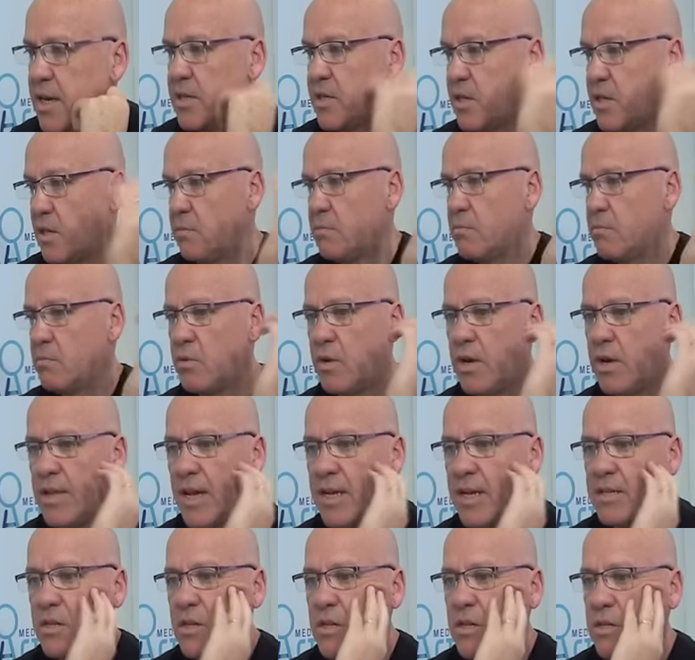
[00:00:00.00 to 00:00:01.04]
there, so we'll get
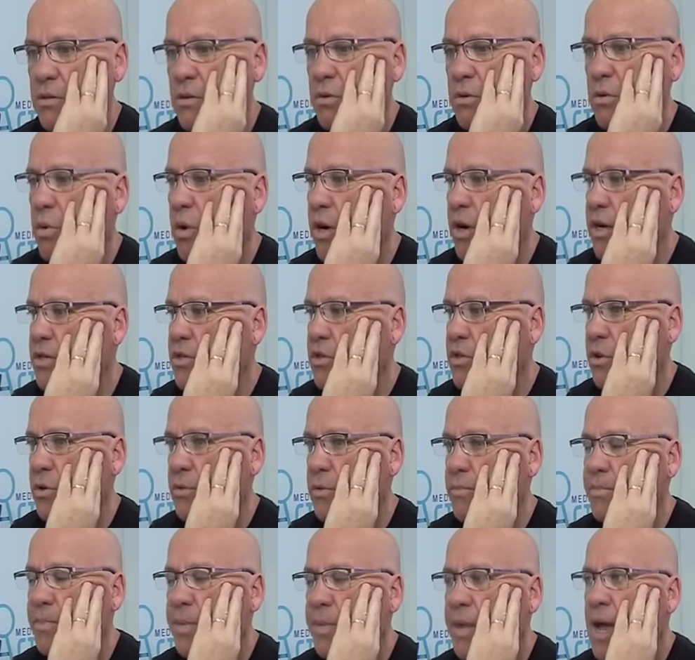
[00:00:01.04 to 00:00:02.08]
that to you quite
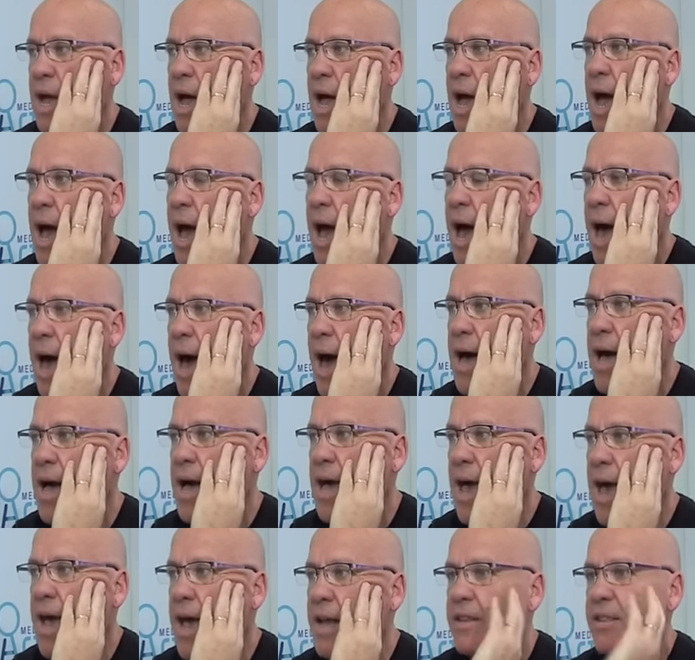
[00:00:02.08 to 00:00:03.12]
soon. Uh,
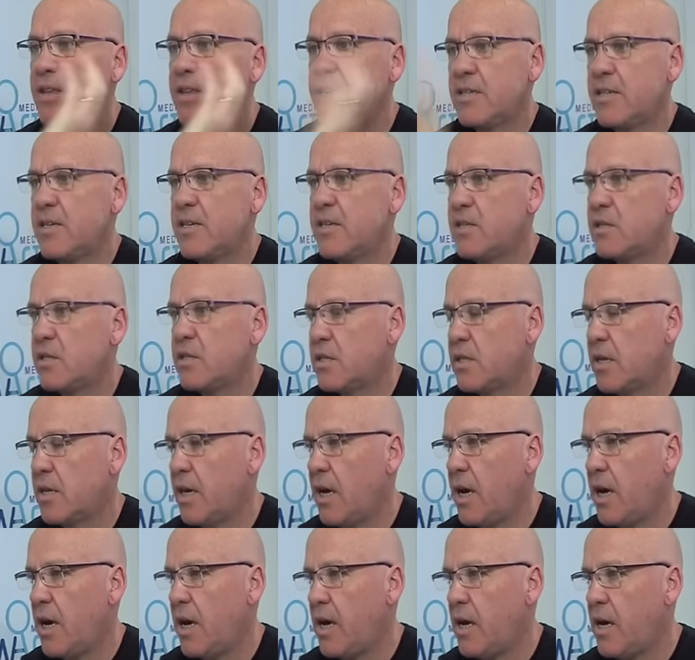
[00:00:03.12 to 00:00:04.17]
and this is
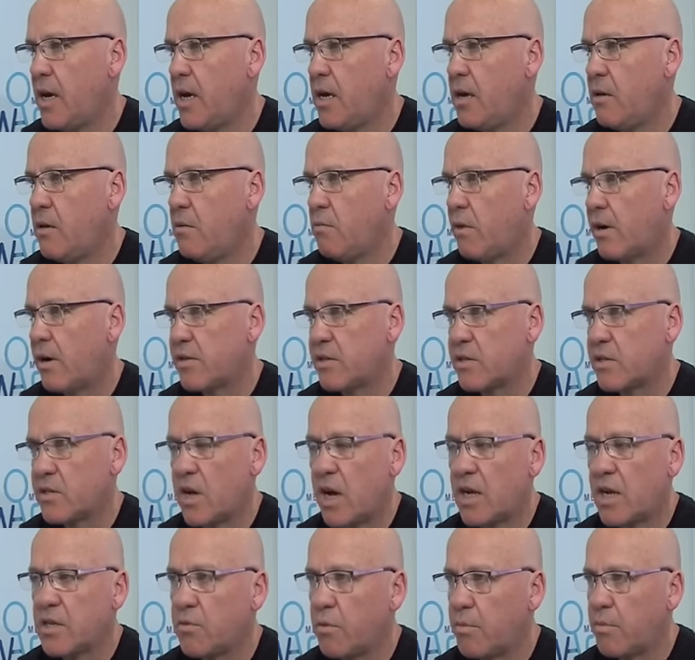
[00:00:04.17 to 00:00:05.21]
the one of the
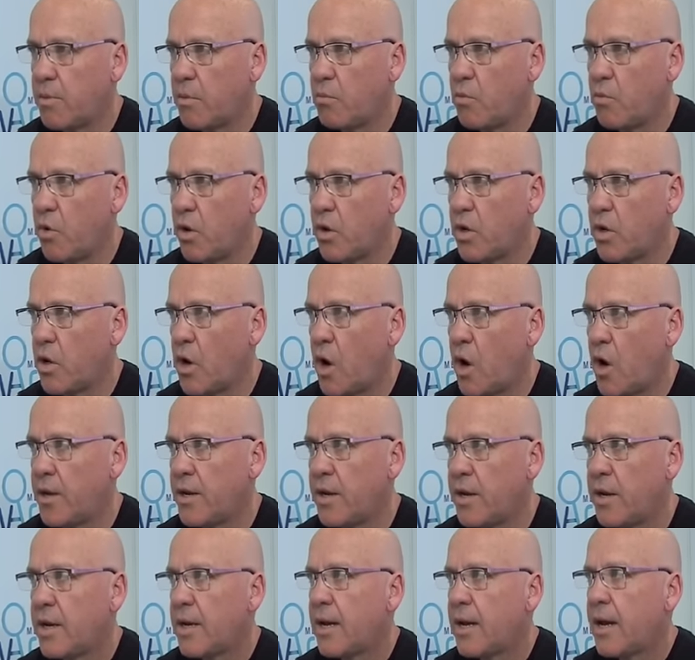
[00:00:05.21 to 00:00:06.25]
sites we've been working
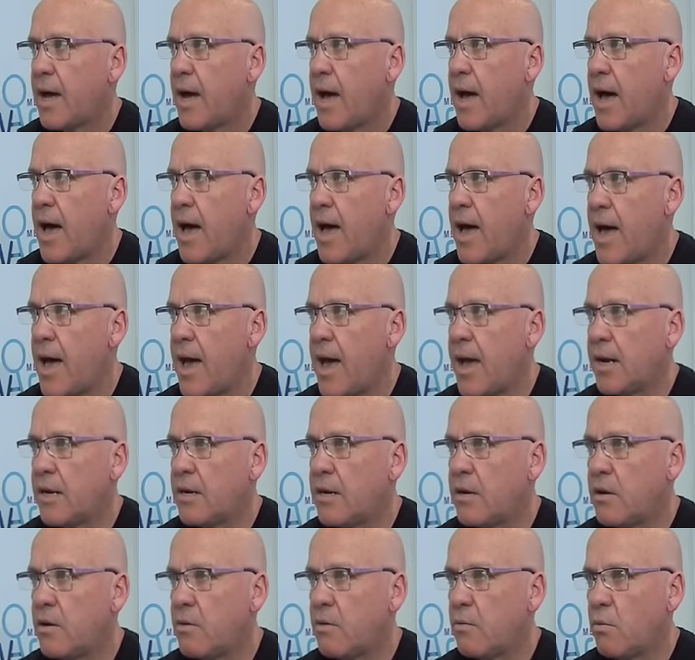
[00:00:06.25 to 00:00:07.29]
on,
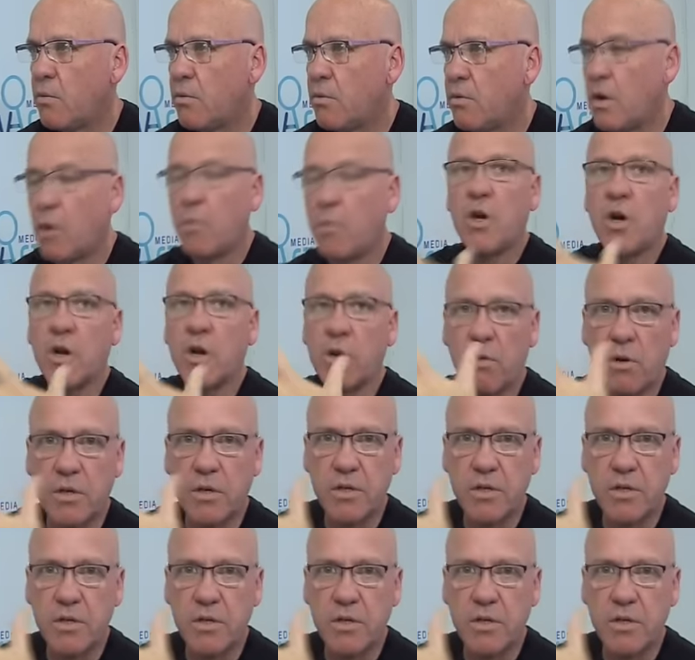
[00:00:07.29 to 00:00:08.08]
and you know we got her